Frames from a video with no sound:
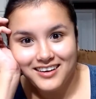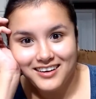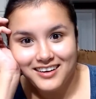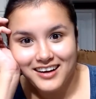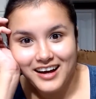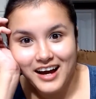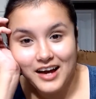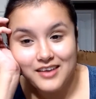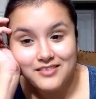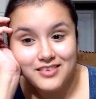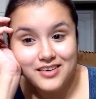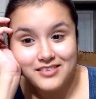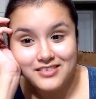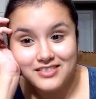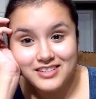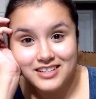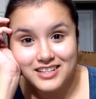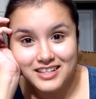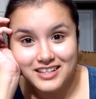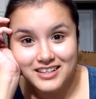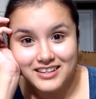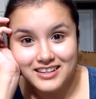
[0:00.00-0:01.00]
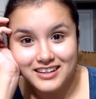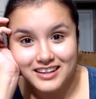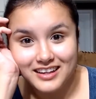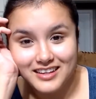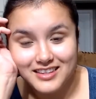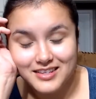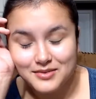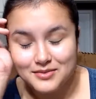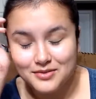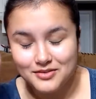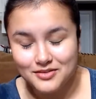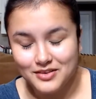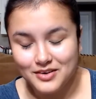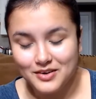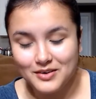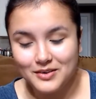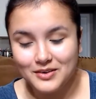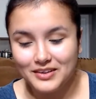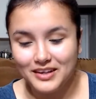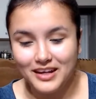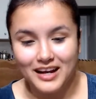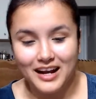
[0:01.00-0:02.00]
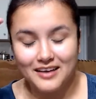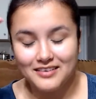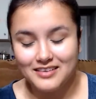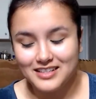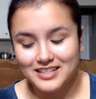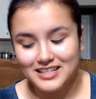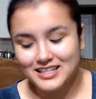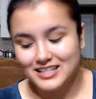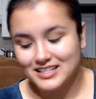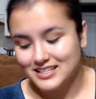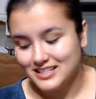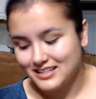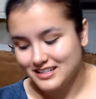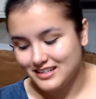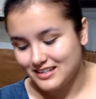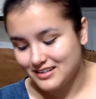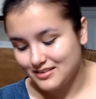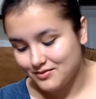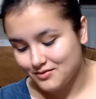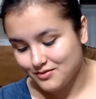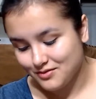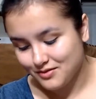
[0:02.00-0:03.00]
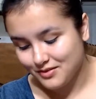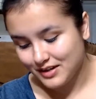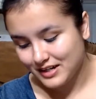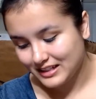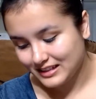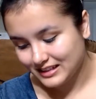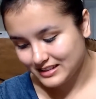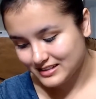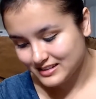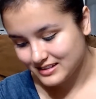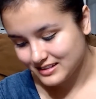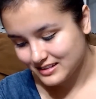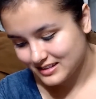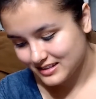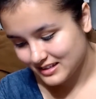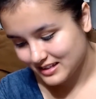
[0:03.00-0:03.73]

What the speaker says: I've never done anything like this before. Hold on, I'm gonna need to re-listen to